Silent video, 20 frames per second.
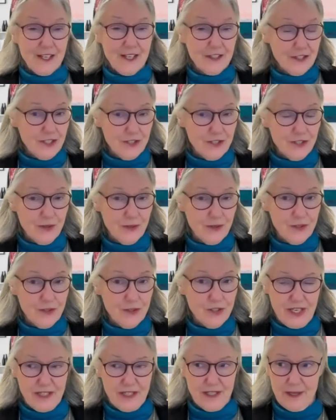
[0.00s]
not
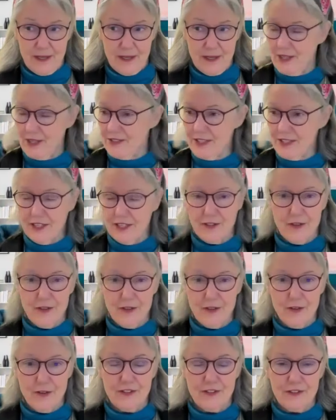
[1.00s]
dissociate. I'm not
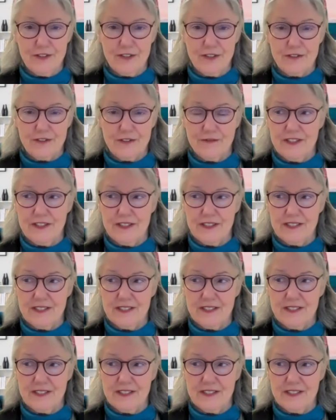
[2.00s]
saying don't feel your
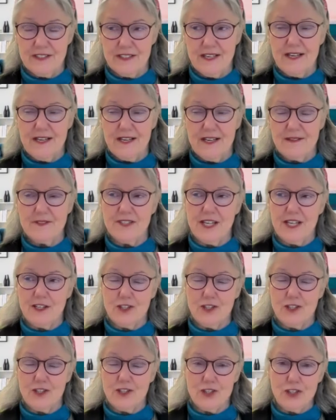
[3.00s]
feelings. I'm just
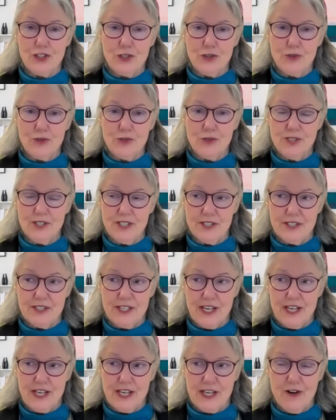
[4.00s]
saying choose
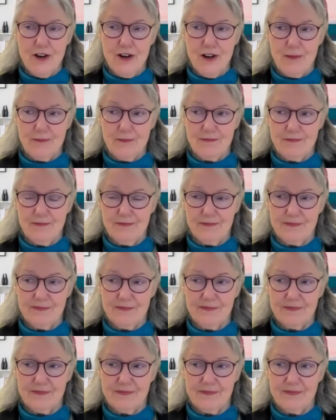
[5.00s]
to stay calm.
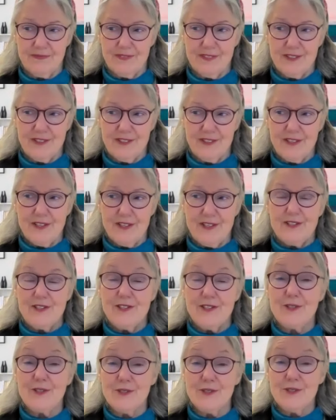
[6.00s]

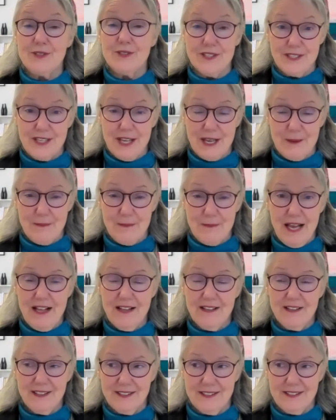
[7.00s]
Choose to stay
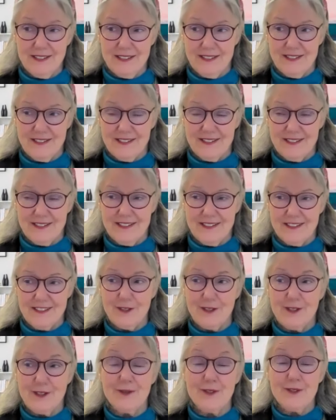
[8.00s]
balanced
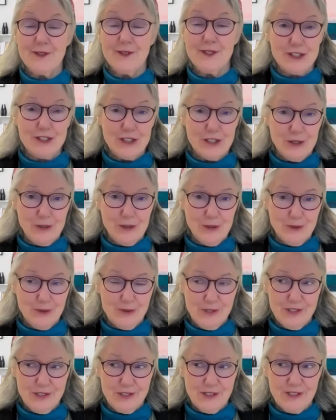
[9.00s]
so you can
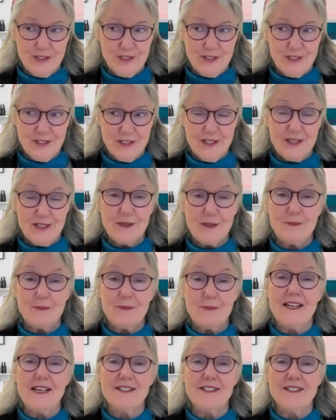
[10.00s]
choose
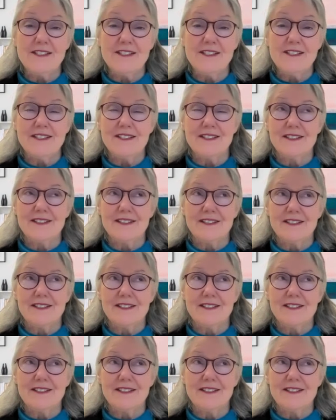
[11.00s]
the best